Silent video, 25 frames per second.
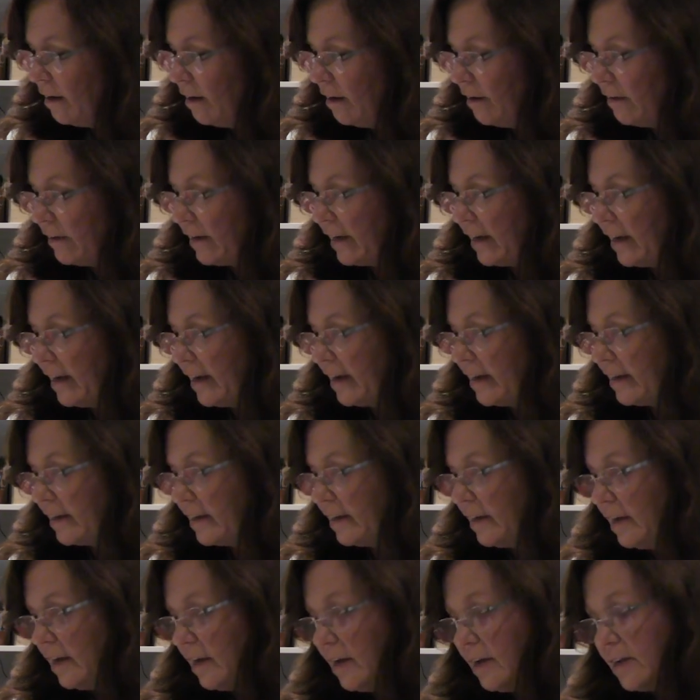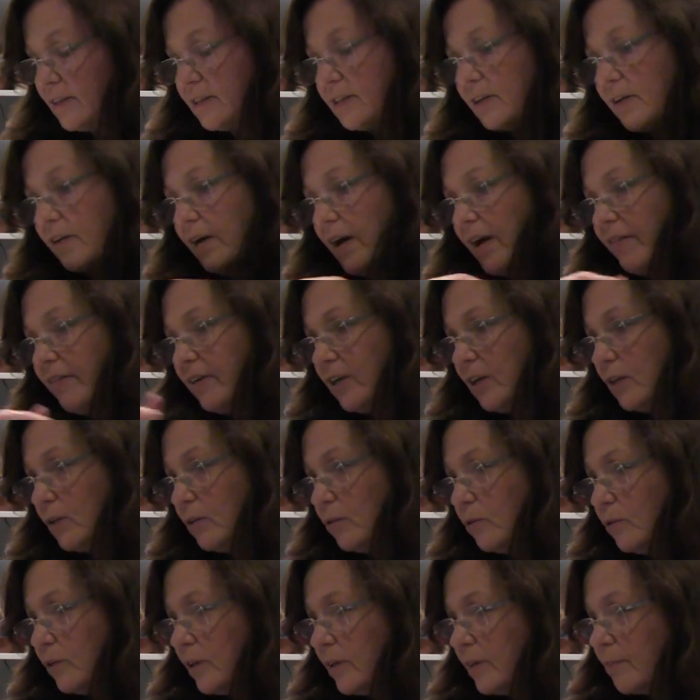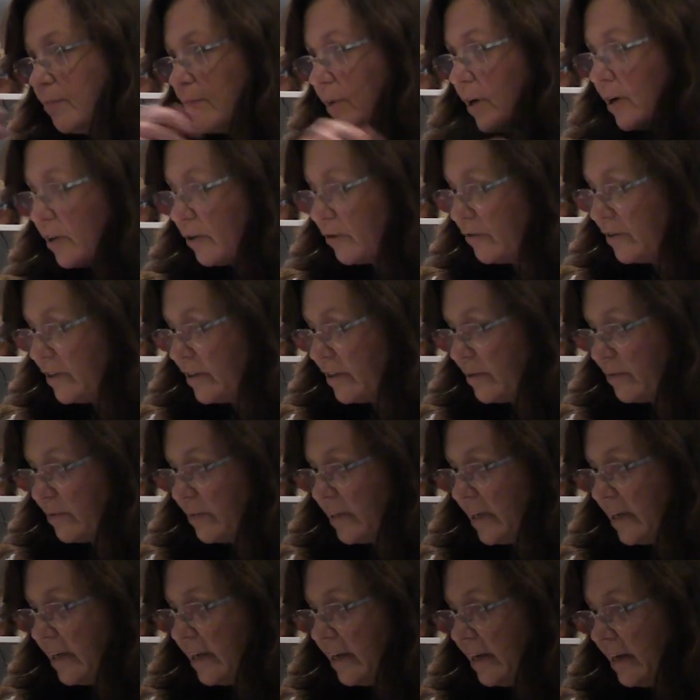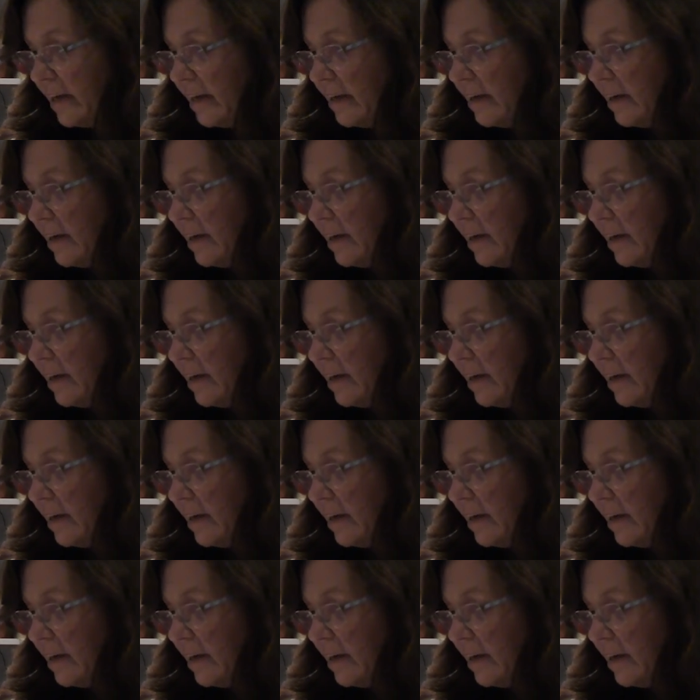Okay, so having a look at my crystals here,